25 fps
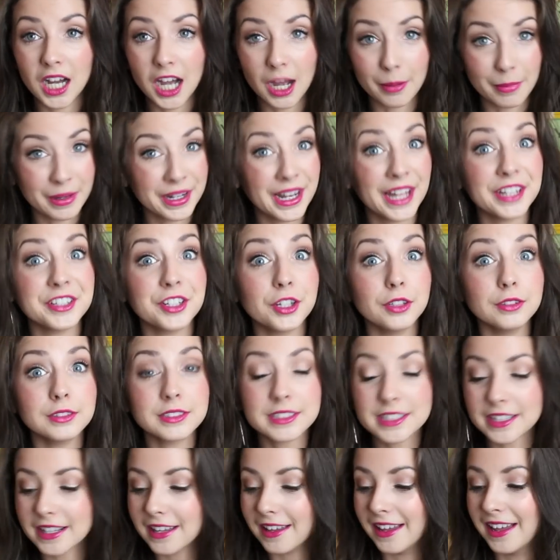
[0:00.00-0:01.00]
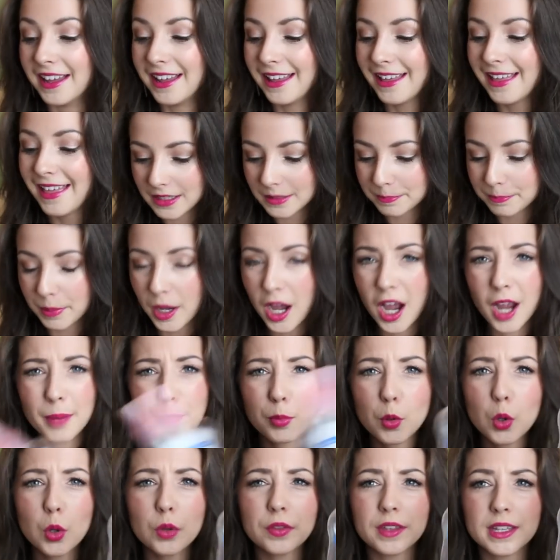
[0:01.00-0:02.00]
I'm an adult. But I
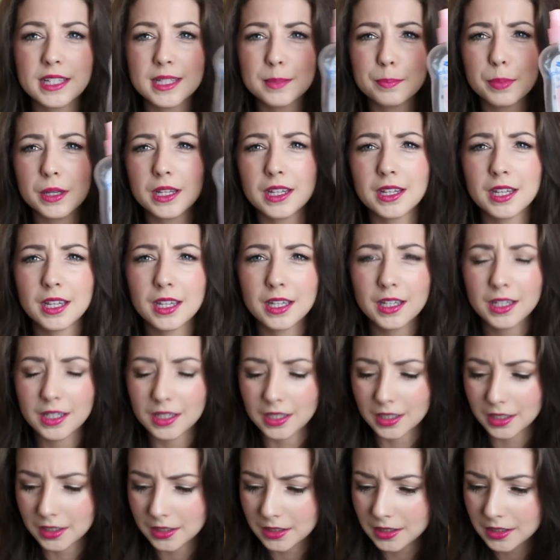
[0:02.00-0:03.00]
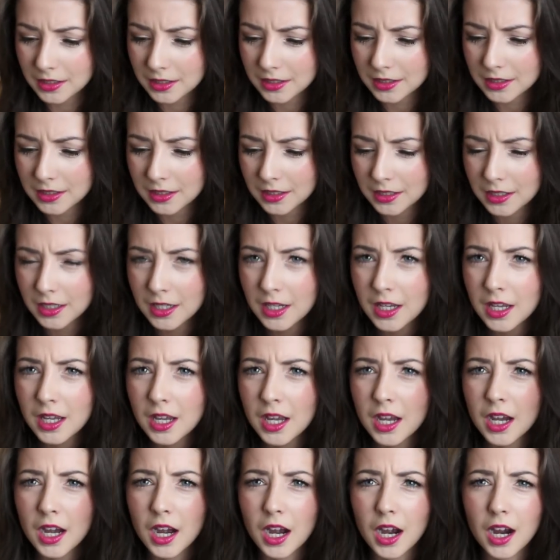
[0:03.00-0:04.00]
bought this because
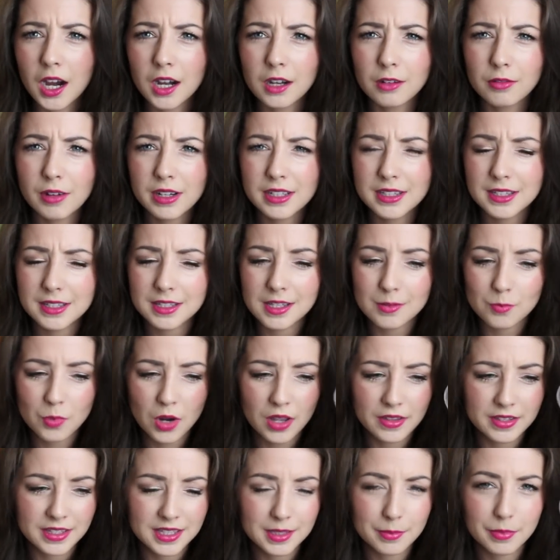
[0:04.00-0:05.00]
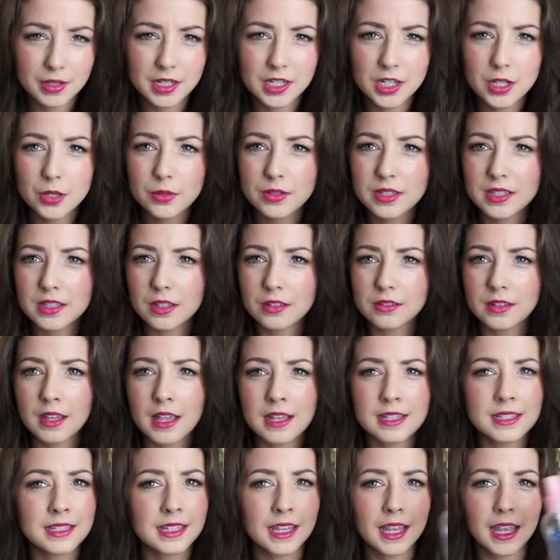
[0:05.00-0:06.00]
I read somewhere that somebody used this on
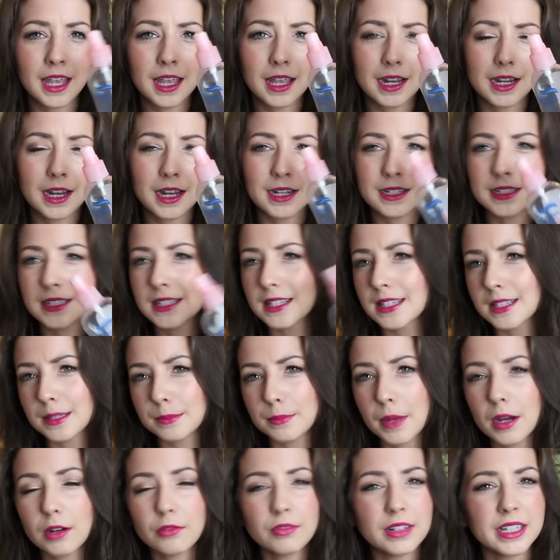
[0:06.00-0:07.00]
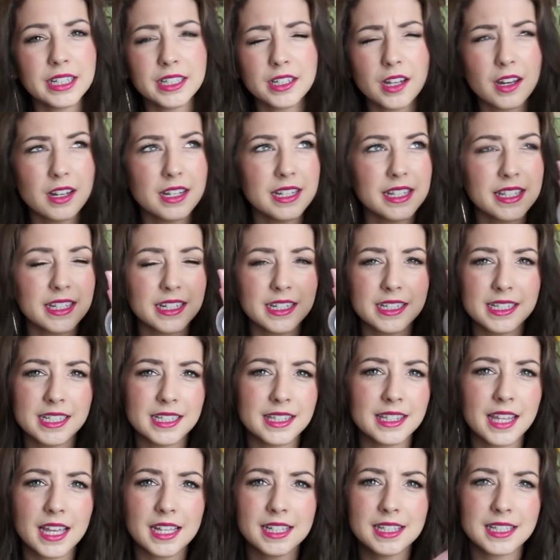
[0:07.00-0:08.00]
their skin and it smelt really nice and it
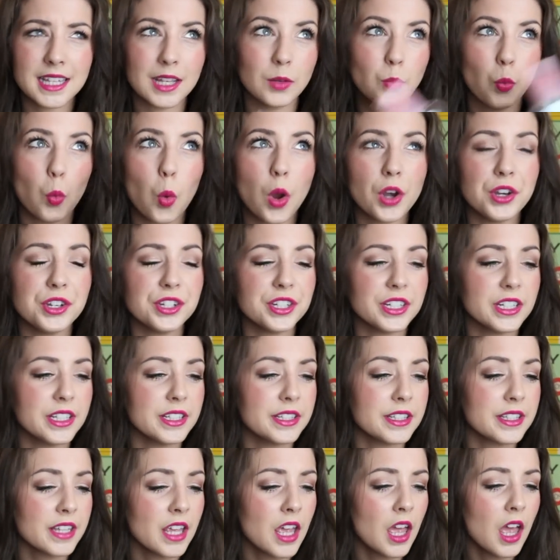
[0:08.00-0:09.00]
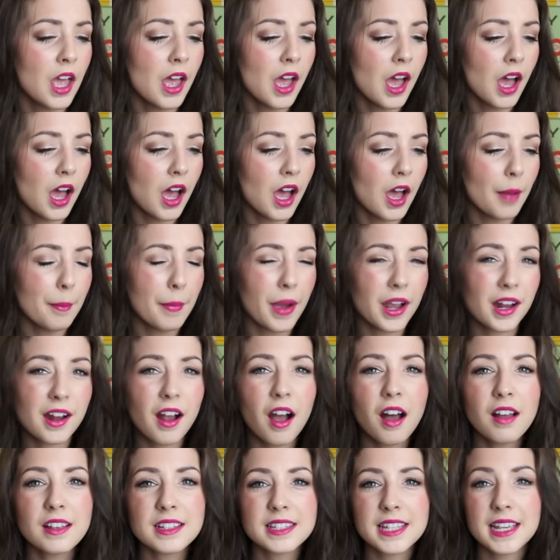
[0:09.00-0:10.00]
did their skin wonders. I
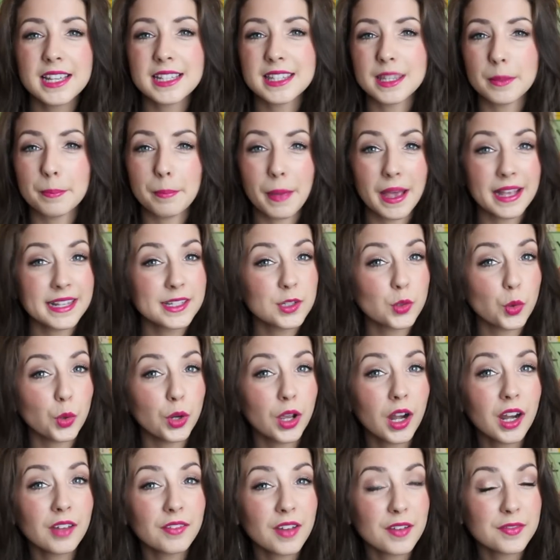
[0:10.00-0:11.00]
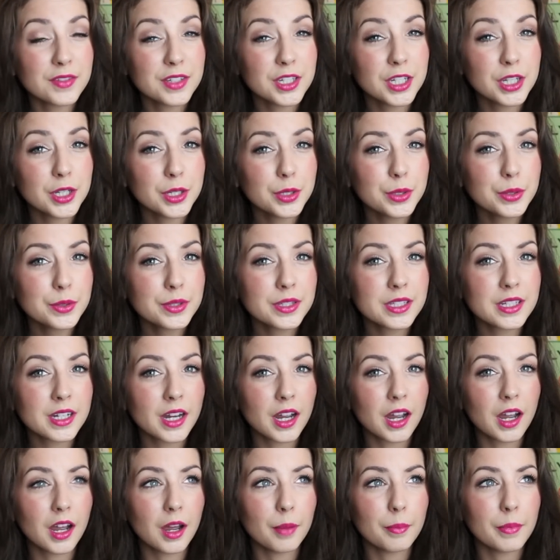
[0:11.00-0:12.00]
can't say it's the best oil I've ever
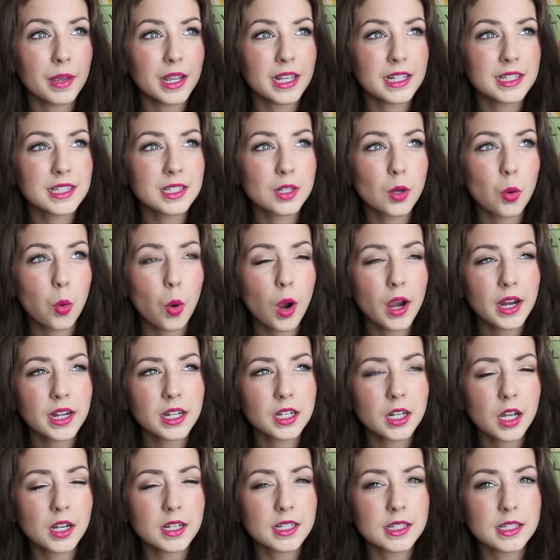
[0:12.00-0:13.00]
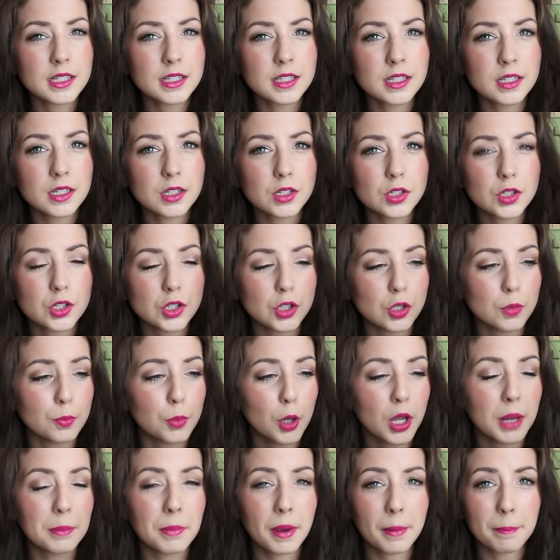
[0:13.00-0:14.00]
used. It's quite nice to
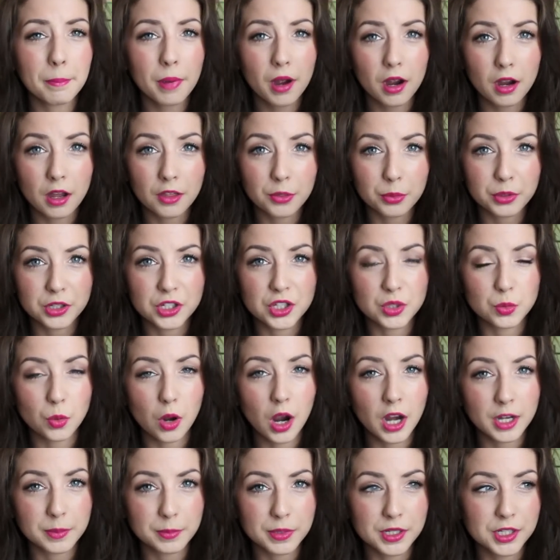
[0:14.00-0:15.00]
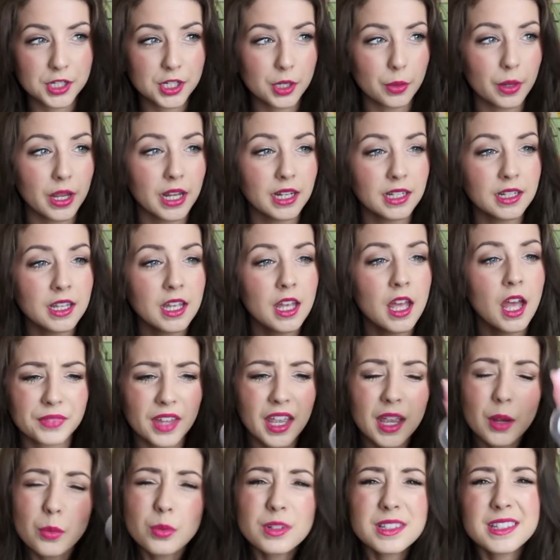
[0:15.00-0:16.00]
put in my bath, which is what I've been doing.
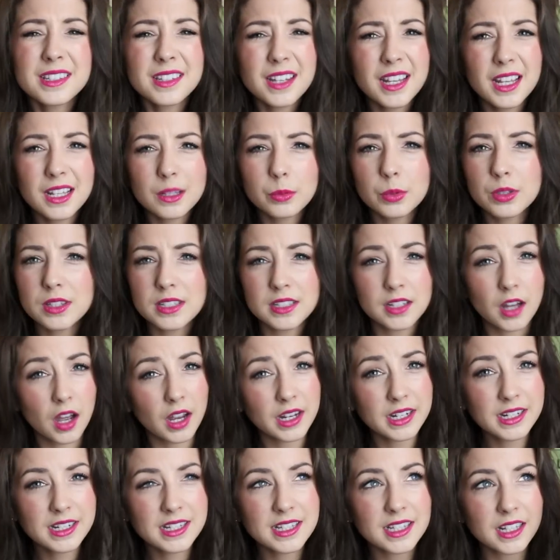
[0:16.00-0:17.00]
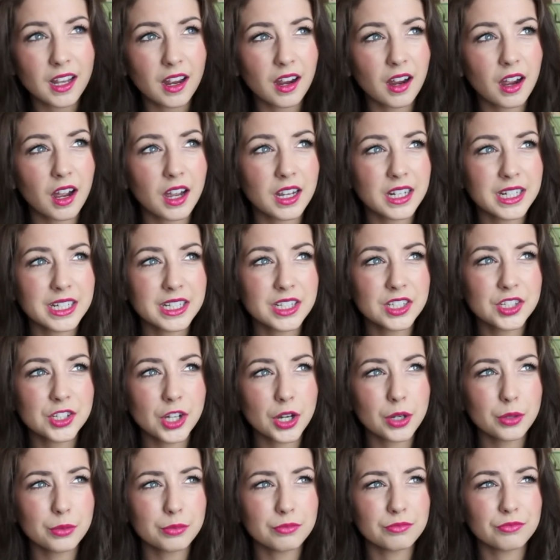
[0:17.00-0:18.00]
It was nice. I
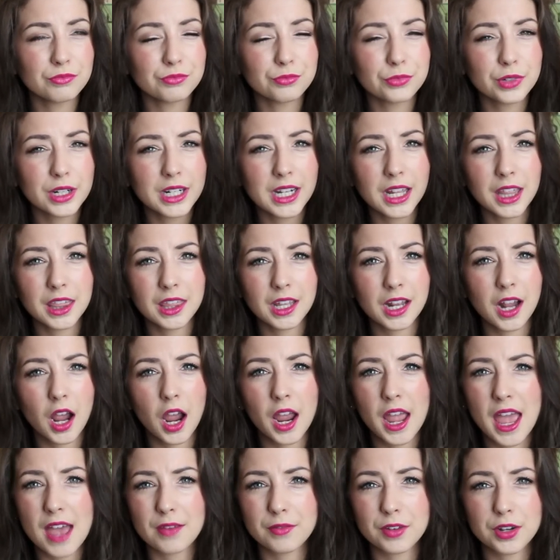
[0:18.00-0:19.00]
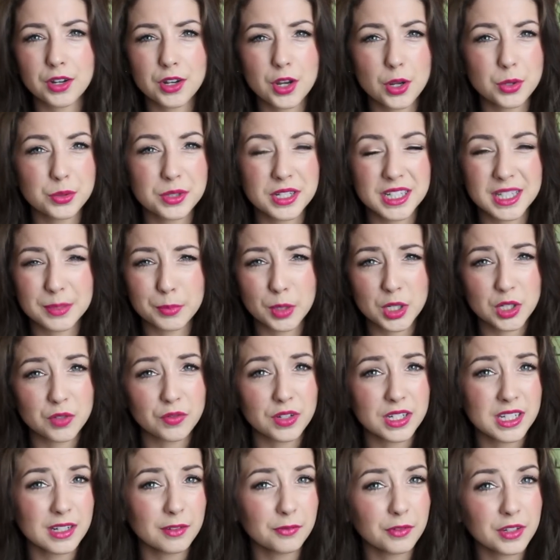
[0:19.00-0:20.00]
don't really think I ever noticed much
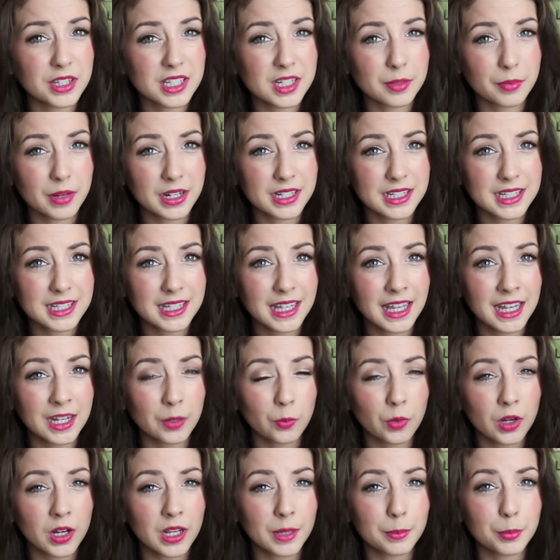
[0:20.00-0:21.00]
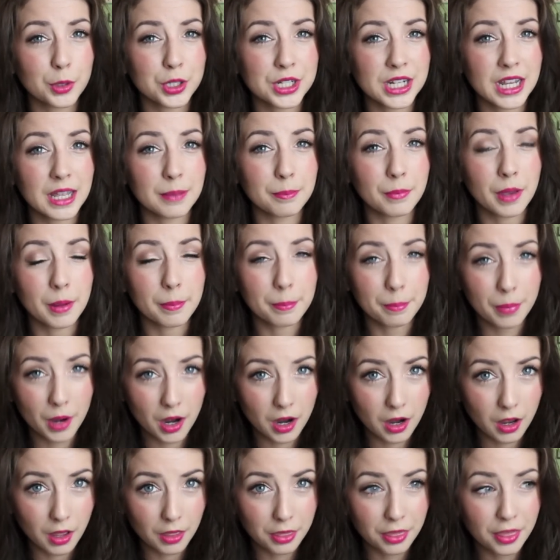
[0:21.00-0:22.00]
of a difference to my skin when I put it in my
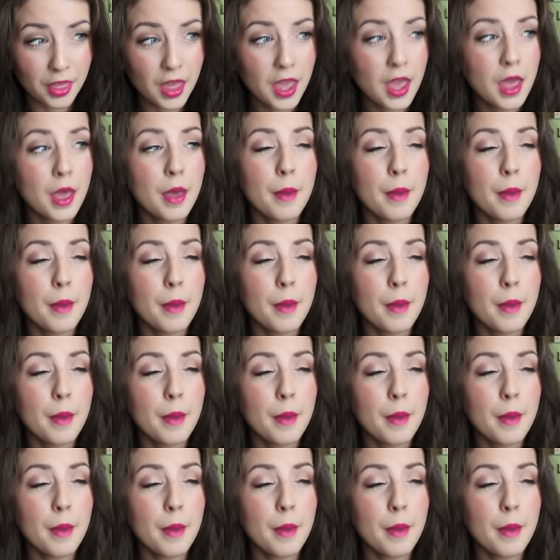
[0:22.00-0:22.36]
bath,